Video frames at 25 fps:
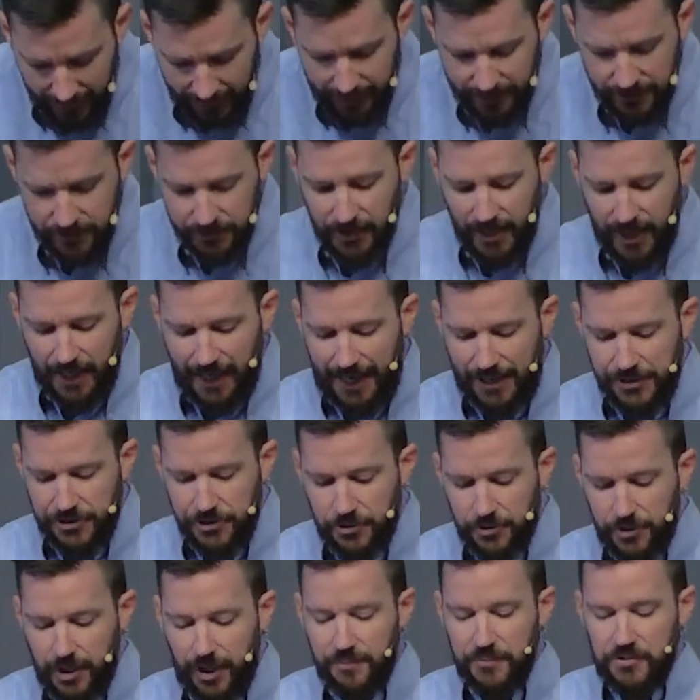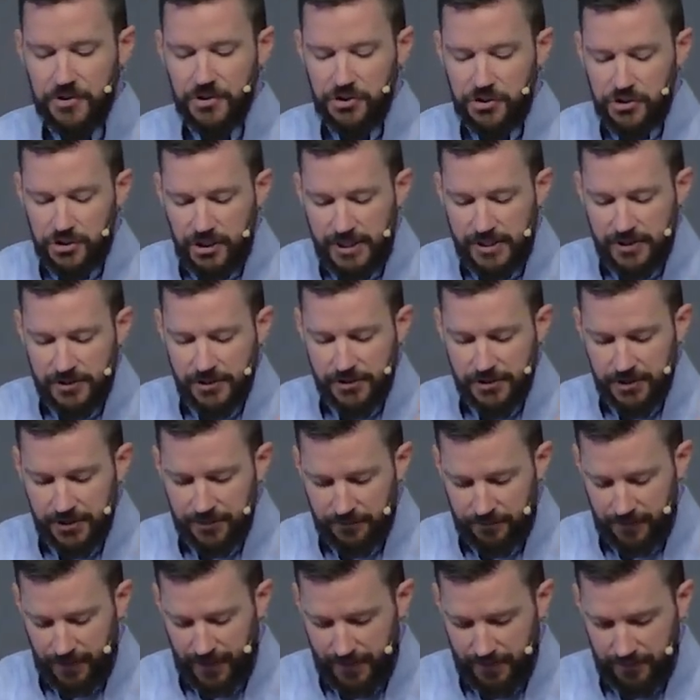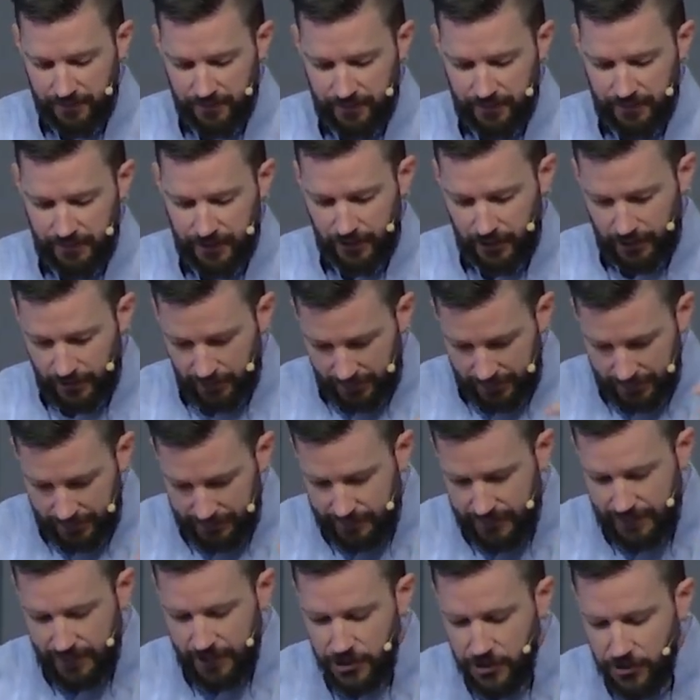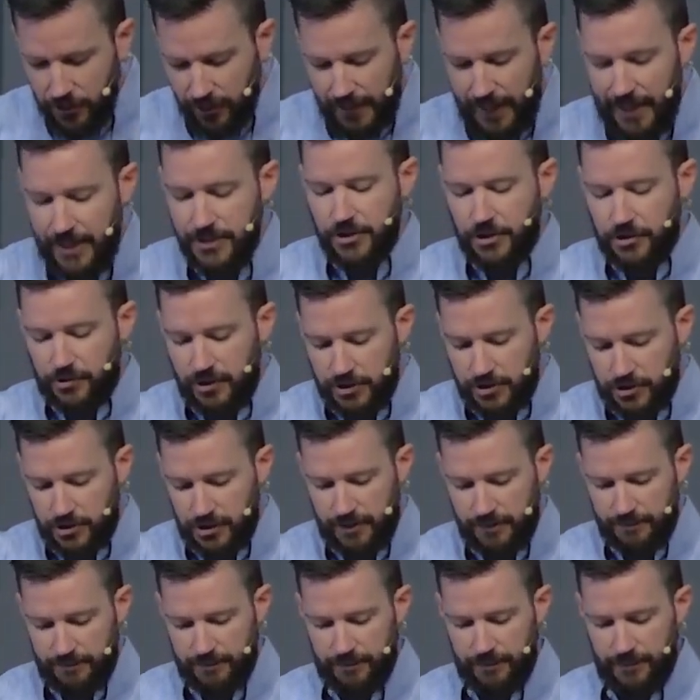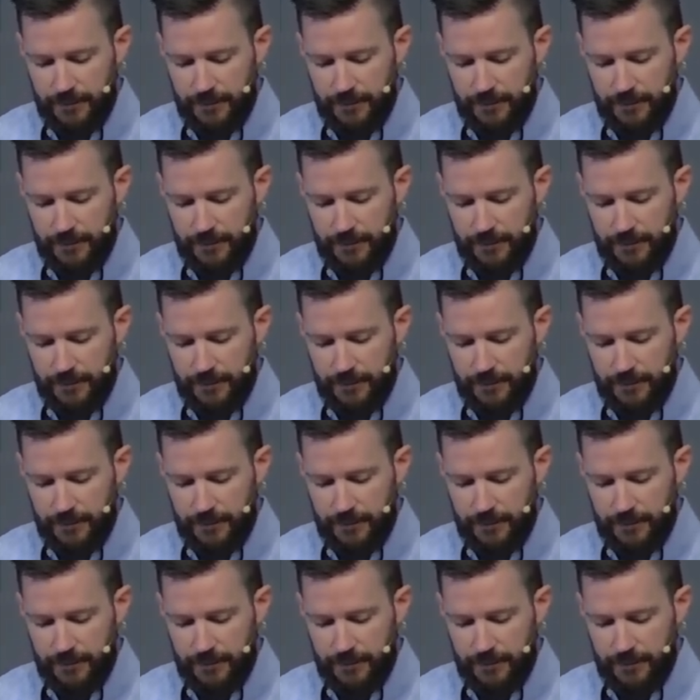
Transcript: is, as you come to Jesus in faith, continually as a Christian,